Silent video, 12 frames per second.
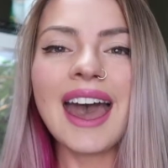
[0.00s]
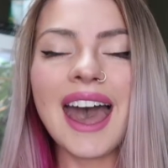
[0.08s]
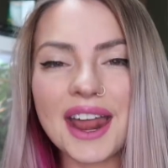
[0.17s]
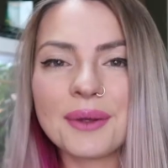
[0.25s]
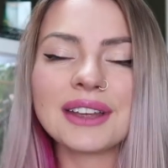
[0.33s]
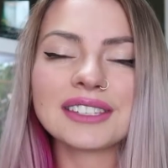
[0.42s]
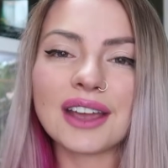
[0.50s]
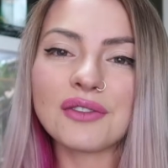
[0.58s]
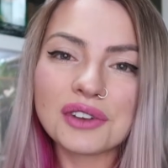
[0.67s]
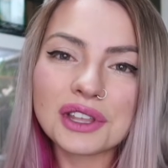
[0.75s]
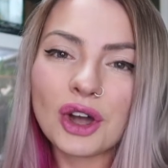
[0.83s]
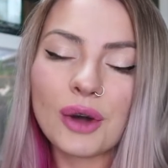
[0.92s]
Anyways, I
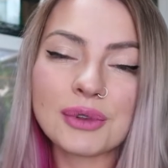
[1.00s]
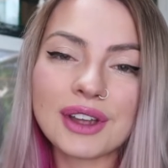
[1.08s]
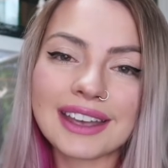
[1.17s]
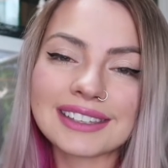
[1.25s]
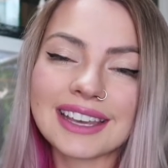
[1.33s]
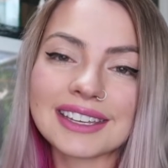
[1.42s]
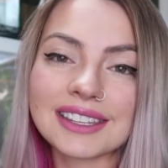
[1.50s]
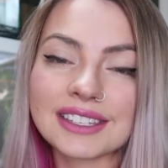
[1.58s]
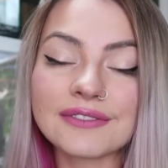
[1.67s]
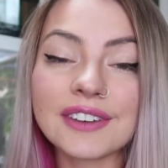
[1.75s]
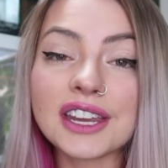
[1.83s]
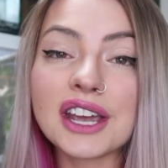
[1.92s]
really hope you guys liked
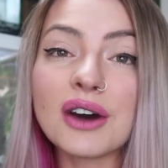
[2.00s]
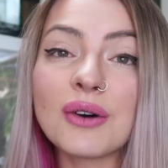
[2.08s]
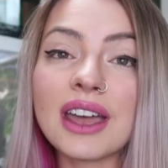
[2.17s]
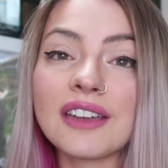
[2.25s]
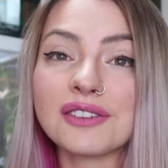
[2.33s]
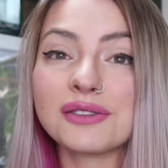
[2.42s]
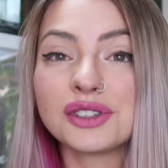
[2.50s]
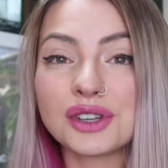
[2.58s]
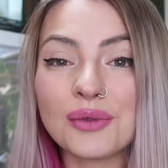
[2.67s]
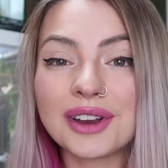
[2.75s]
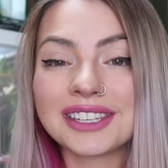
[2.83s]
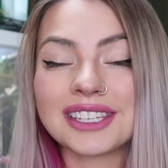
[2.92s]
this video. If you
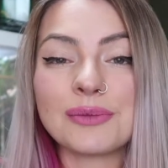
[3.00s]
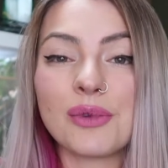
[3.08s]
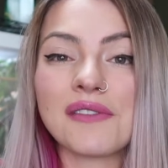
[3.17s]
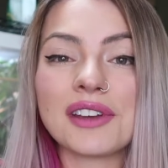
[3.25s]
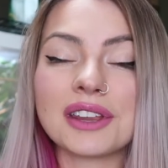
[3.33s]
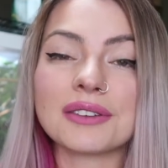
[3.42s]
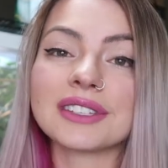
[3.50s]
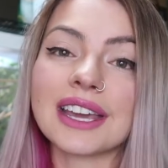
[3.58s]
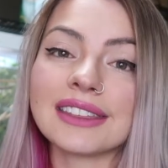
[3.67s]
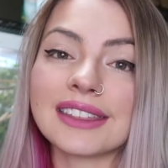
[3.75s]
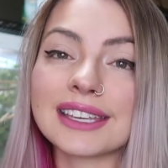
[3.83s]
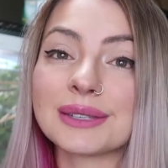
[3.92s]
do want to see more videos
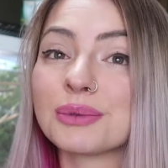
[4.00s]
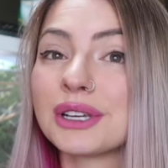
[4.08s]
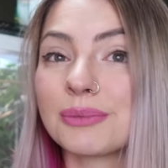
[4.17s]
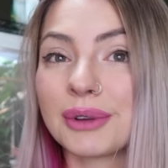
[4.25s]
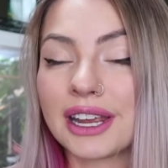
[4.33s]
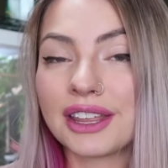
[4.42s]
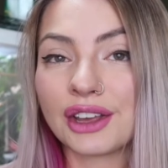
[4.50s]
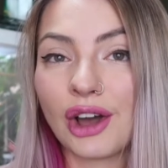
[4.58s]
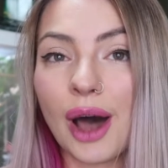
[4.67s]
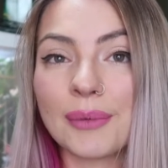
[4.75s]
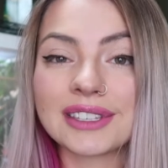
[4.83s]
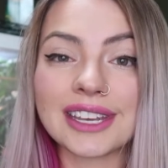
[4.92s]
like this, please put it in the
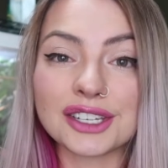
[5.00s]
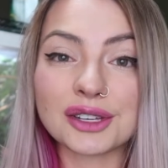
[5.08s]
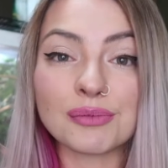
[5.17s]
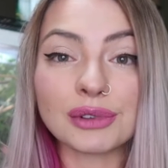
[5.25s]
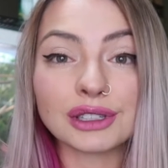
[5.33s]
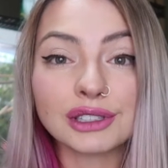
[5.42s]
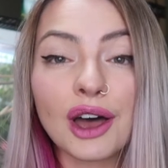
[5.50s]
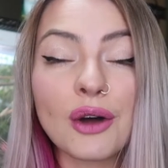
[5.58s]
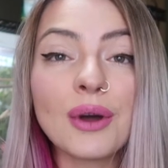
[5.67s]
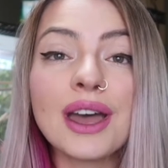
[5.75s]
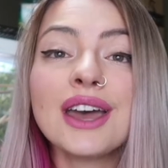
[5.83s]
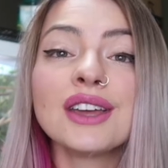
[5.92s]
comment section
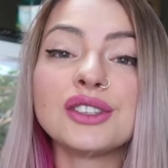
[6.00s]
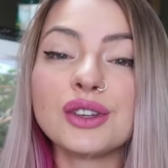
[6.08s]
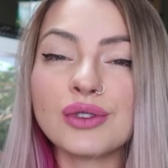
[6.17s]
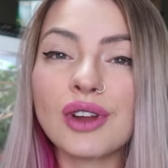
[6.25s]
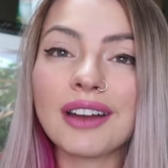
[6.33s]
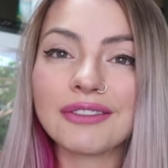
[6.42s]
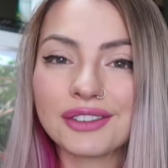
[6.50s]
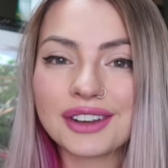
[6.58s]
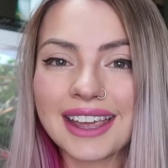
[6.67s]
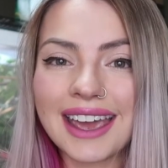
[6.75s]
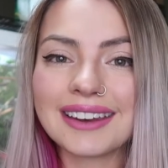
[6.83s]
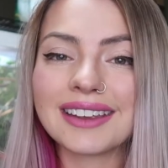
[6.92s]
below. Do not
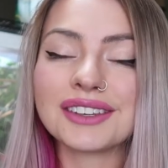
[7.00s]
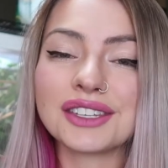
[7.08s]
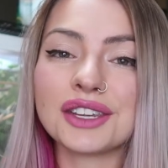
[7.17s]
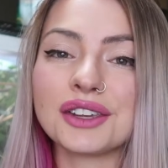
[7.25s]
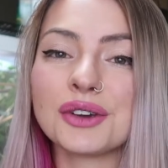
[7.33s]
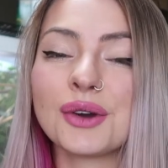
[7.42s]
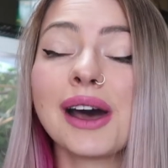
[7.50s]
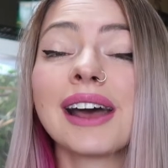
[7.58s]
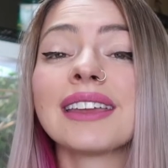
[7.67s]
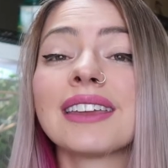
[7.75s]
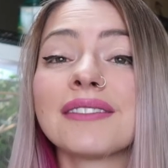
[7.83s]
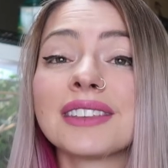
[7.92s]
forget to
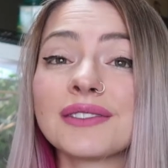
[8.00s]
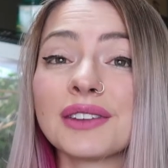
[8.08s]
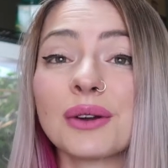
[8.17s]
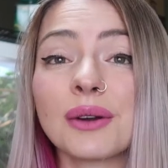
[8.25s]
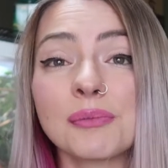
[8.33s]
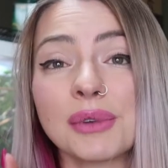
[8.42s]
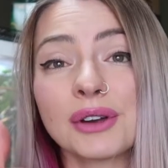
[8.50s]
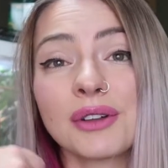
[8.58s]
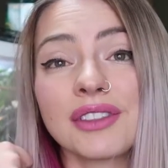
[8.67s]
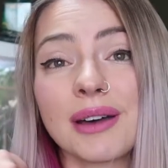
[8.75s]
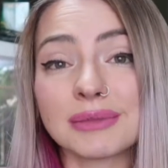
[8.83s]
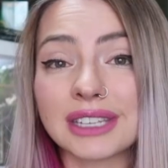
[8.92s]
give this video a big ol'
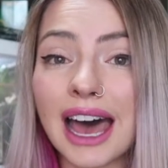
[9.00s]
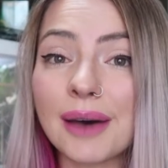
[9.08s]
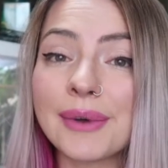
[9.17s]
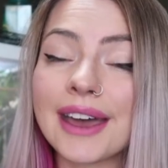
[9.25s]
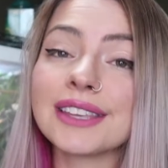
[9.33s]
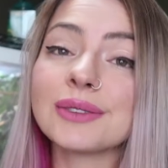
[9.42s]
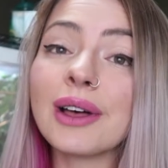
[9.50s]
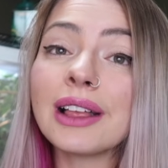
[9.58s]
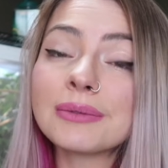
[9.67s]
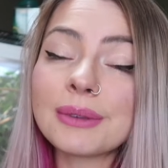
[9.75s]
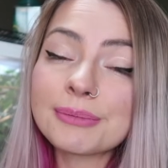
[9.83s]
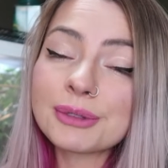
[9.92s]
thumbs up, as well
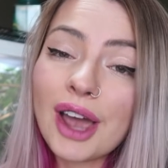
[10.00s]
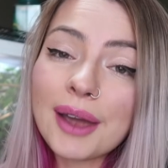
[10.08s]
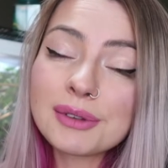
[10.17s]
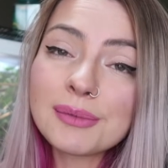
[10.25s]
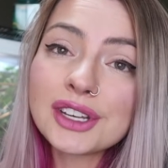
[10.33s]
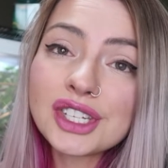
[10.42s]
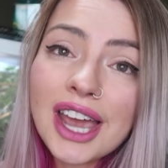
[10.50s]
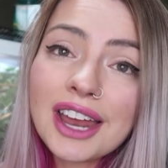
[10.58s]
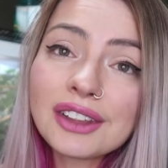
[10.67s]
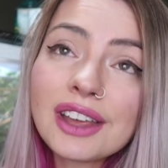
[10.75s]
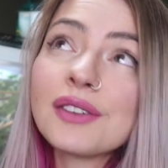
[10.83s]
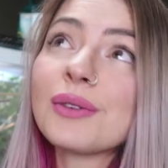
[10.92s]
as subscribe to my
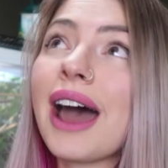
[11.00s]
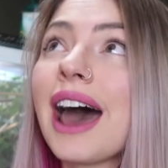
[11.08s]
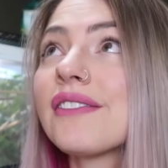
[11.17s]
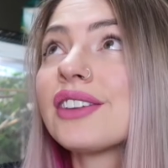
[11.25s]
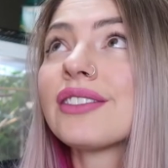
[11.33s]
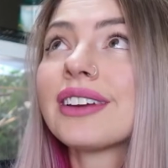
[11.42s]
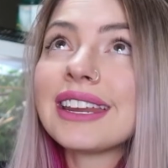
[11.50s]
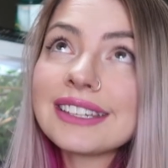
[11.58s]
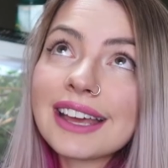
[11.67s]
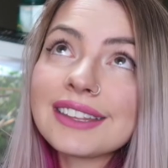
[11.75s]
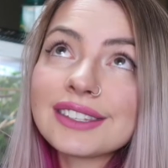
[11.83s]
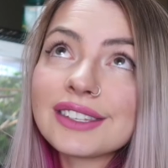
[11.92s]
channel if you haven't already
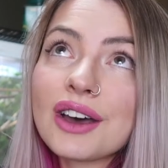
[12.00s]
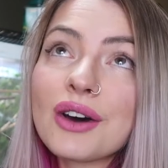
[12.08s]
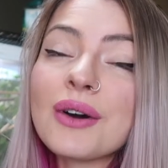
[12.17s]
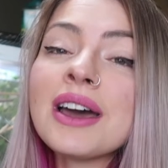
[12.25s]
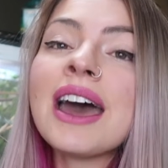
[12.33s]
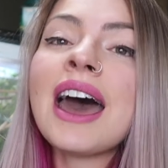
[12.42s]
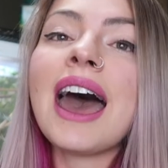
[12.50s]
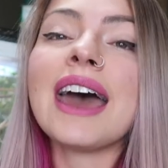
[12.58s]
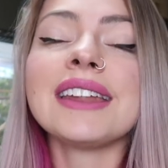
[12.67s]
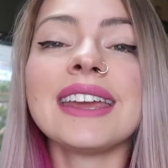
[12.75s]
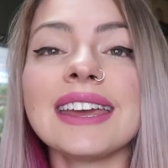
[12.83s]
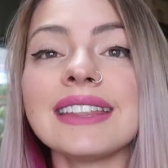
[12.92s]
done so,
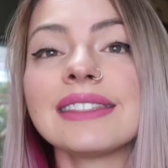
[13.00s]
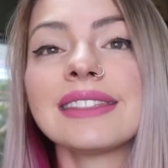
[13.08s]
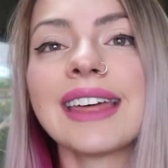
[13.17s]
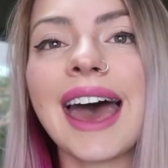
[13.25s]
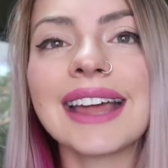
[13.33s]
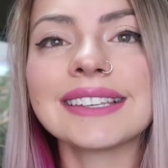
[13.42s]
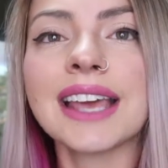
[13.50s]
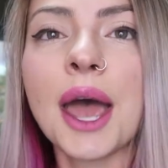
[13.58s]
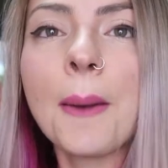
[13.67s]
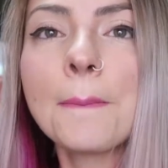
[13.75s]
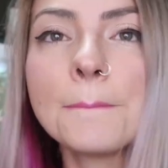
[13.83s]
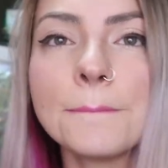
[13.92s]
and hit that
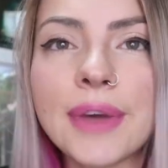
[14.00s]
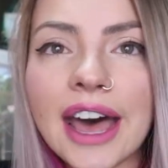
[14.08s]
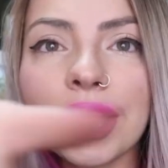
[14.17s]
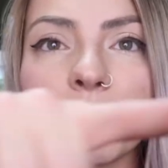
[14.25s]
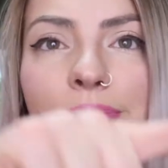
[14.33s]
bell